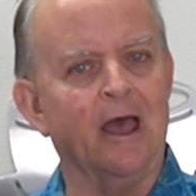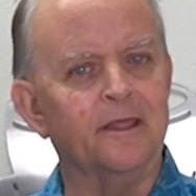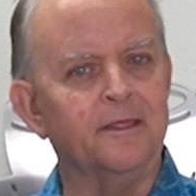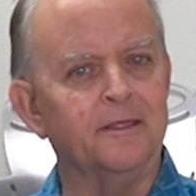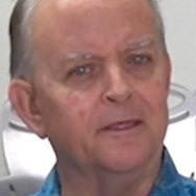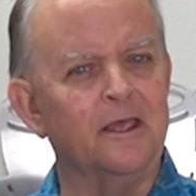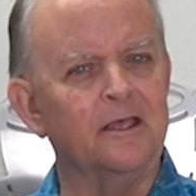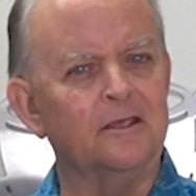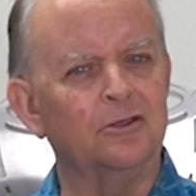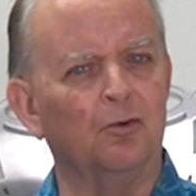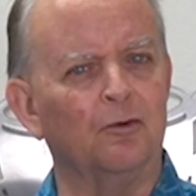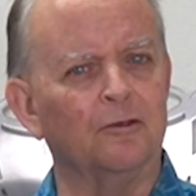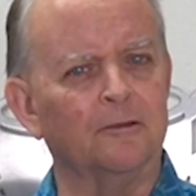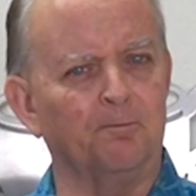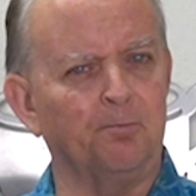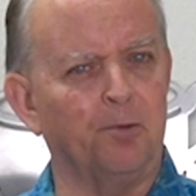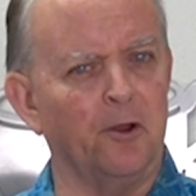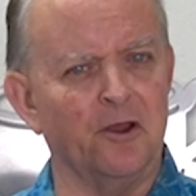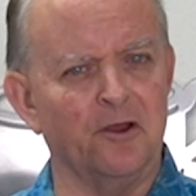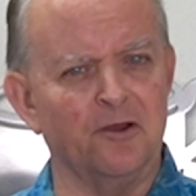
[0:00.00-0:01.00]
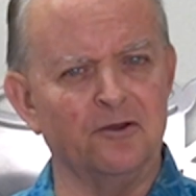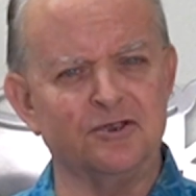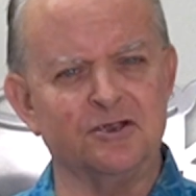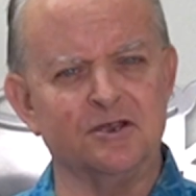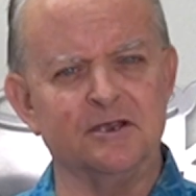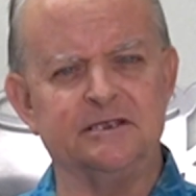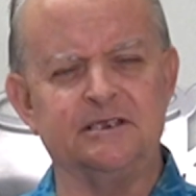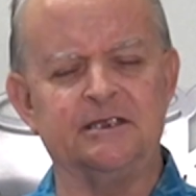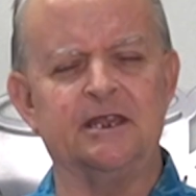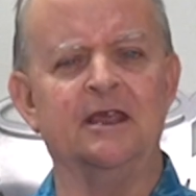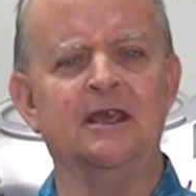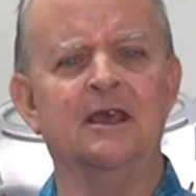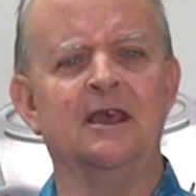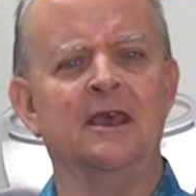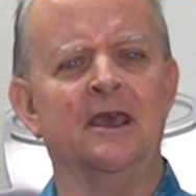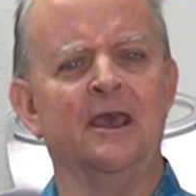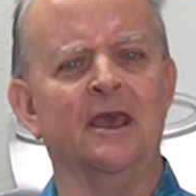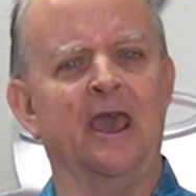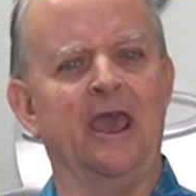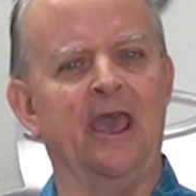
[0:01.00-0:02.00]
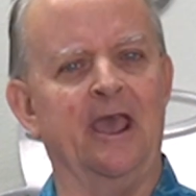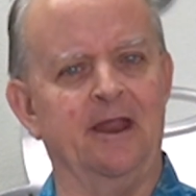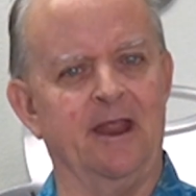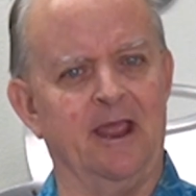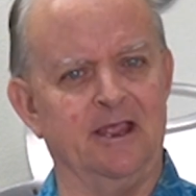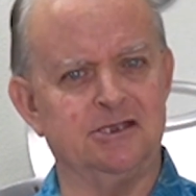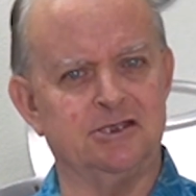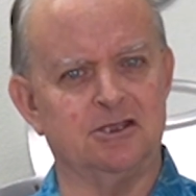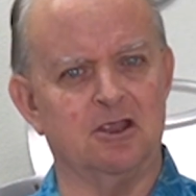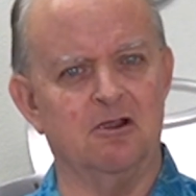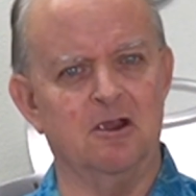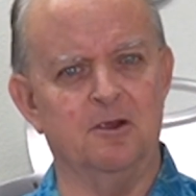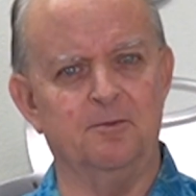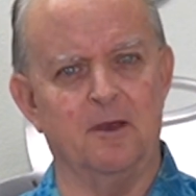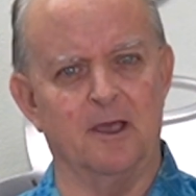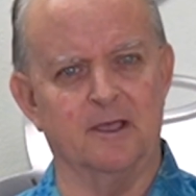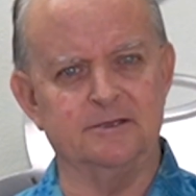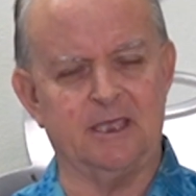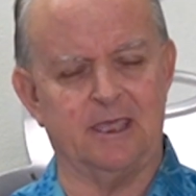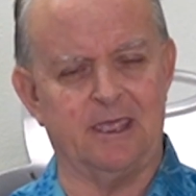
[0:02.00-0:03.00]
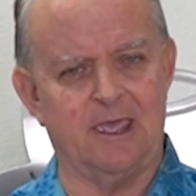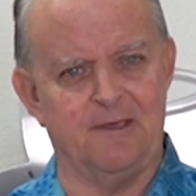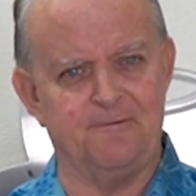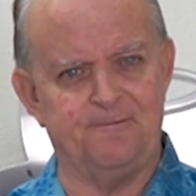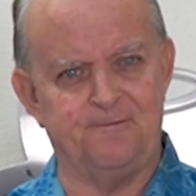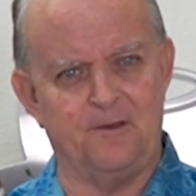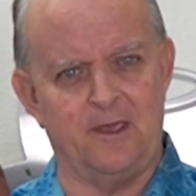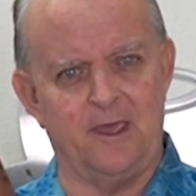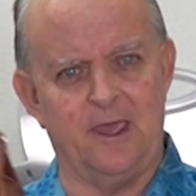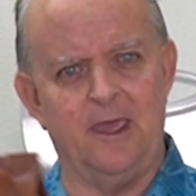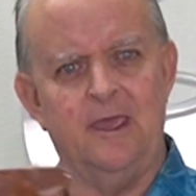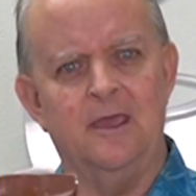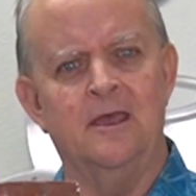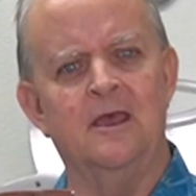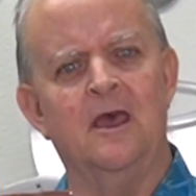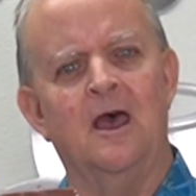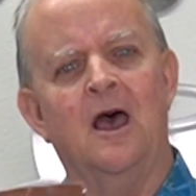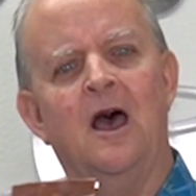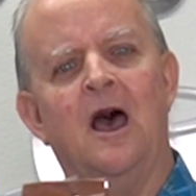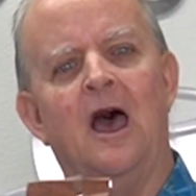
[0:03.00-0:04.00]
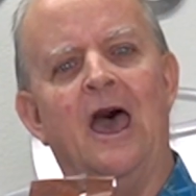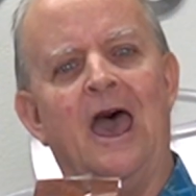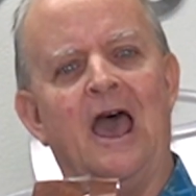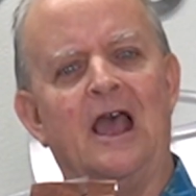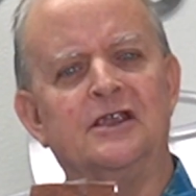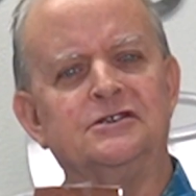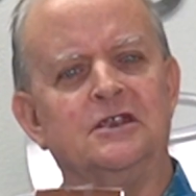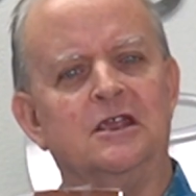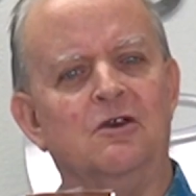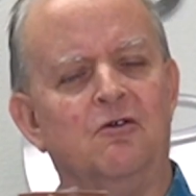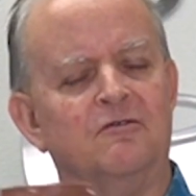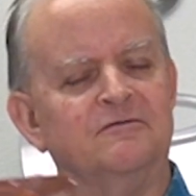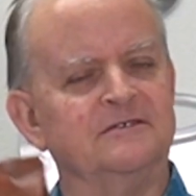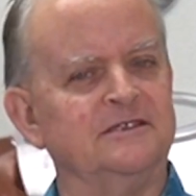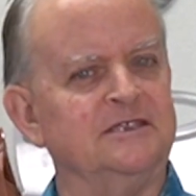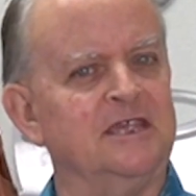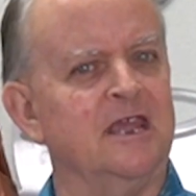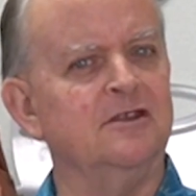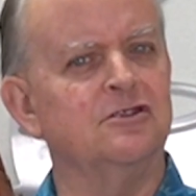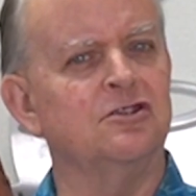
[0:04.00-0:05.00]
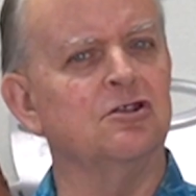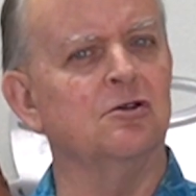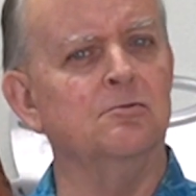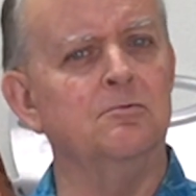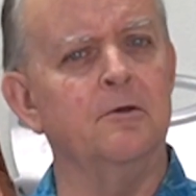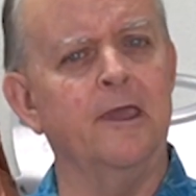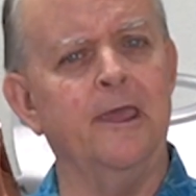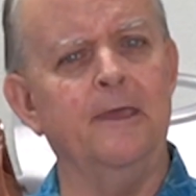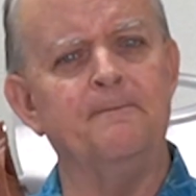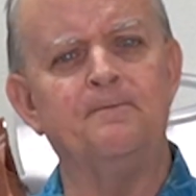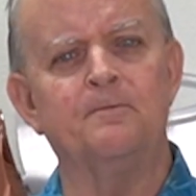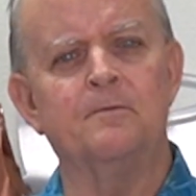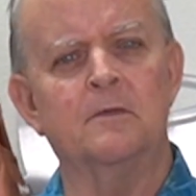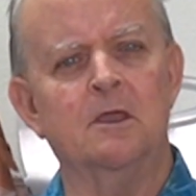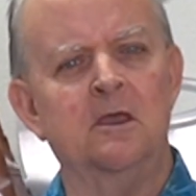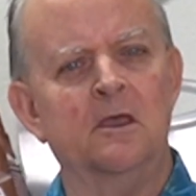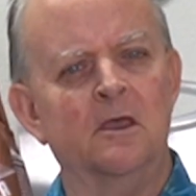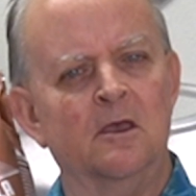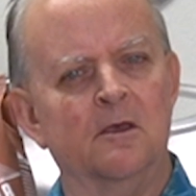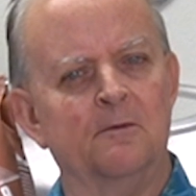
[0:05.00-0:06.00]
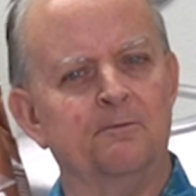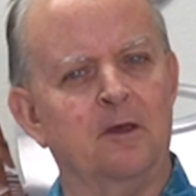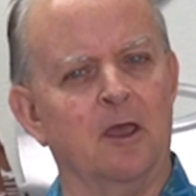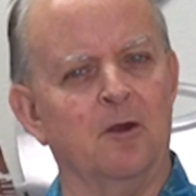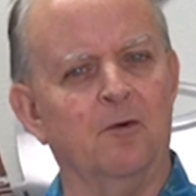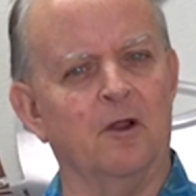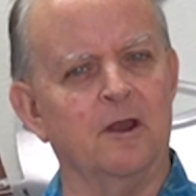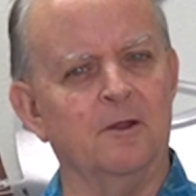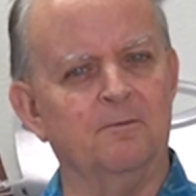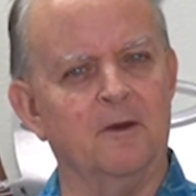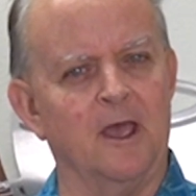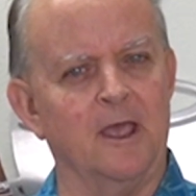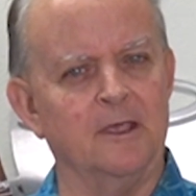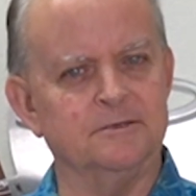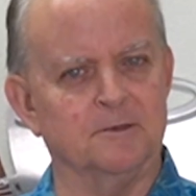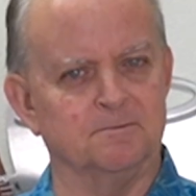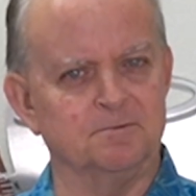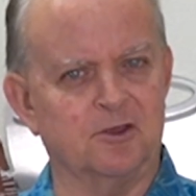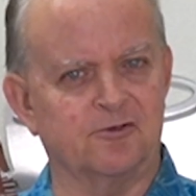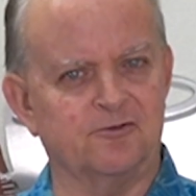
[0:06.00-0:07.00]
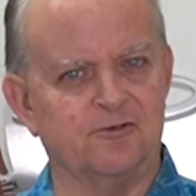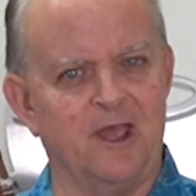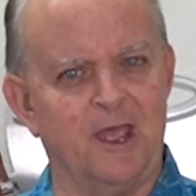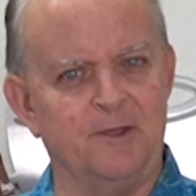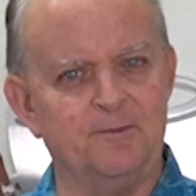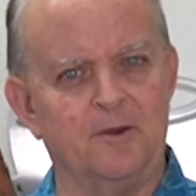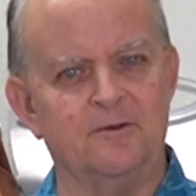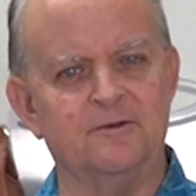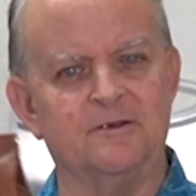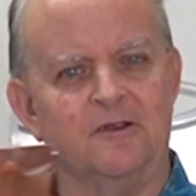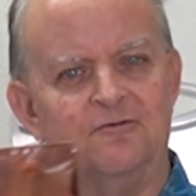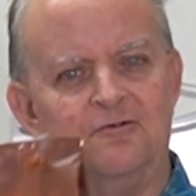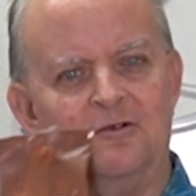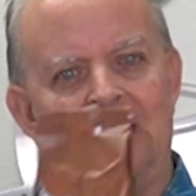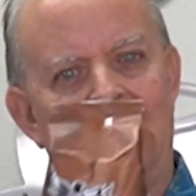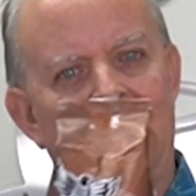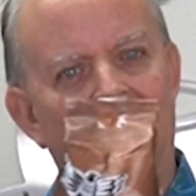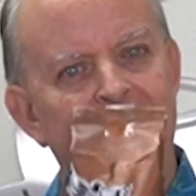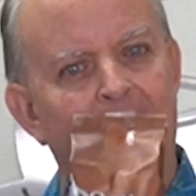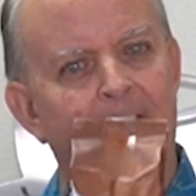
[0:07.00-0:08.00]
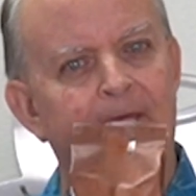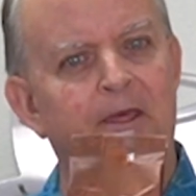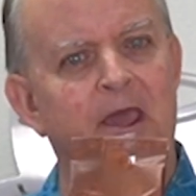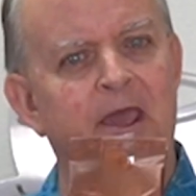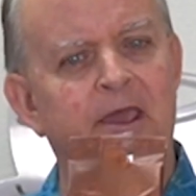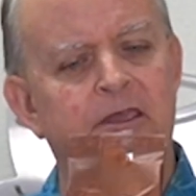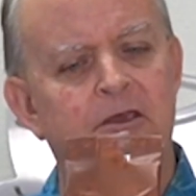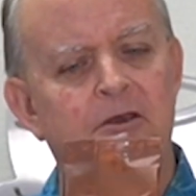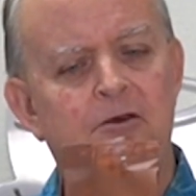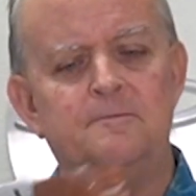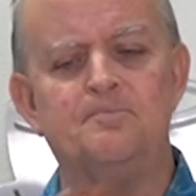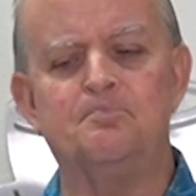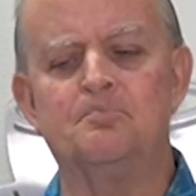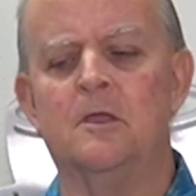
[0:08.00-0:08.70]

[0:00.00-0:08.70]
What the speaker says: This was purchased at a Starbucks cafe. Actually, it was sent to me by one of my subscribers. I really have to thank you.